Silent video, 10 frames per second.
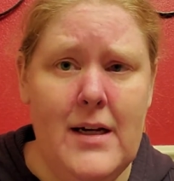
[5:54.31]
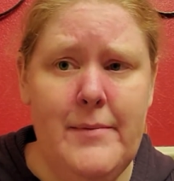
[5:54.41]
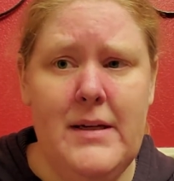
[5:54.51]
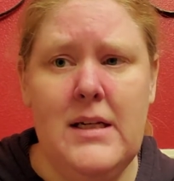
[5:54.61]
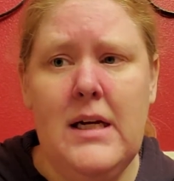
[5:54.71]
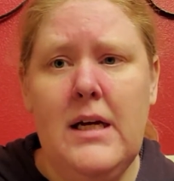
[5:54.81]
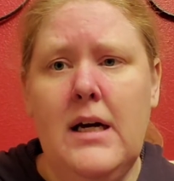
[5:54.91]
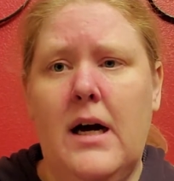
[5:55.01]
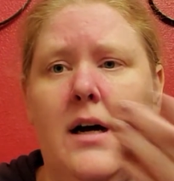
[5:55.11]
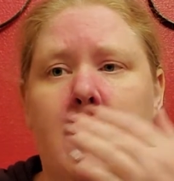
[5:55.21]
I mean,
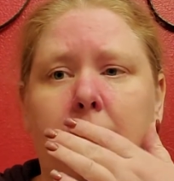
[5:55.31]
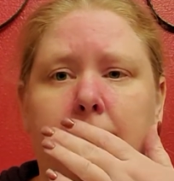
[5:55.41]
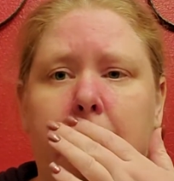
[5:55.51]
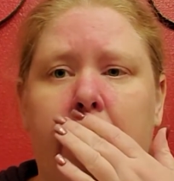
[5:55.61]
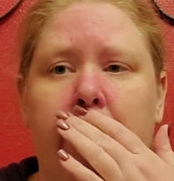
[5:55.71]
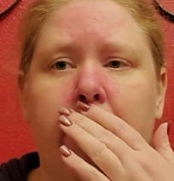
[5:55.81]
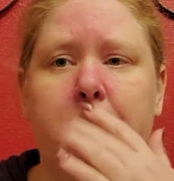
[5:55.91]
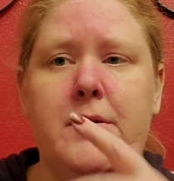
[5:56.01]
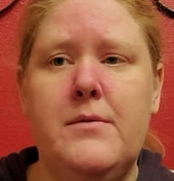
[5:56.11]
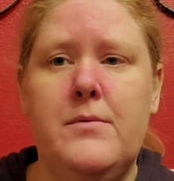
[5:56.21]
I
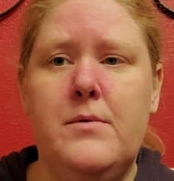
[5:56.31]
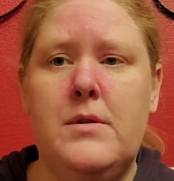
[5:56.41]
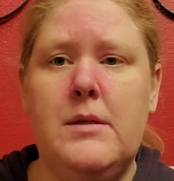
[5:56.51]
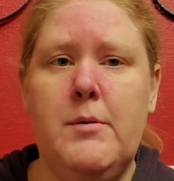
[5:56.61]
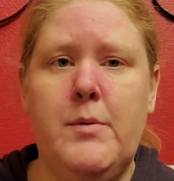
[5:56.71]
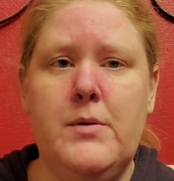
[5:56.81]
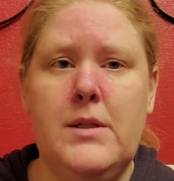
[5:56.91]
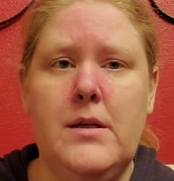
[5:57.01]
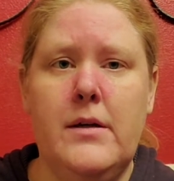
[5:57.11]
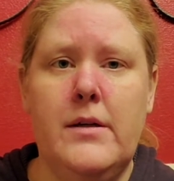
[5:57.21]
remember someone
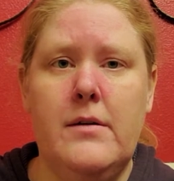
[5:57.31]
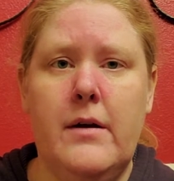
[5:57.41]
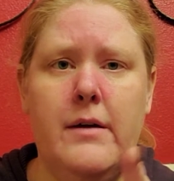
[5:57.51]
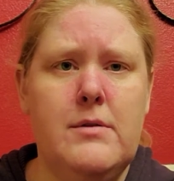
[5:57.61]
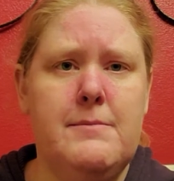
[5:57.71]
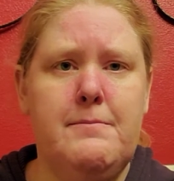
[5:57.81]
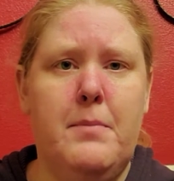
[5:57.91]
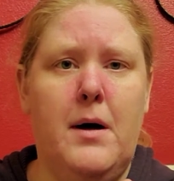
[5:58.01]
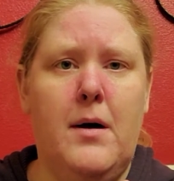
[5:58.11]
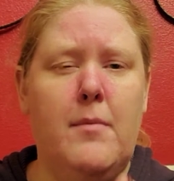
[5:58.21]
posted on you, I think it was
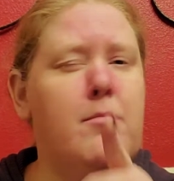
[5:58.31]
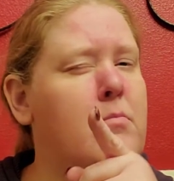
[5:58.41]
Bob.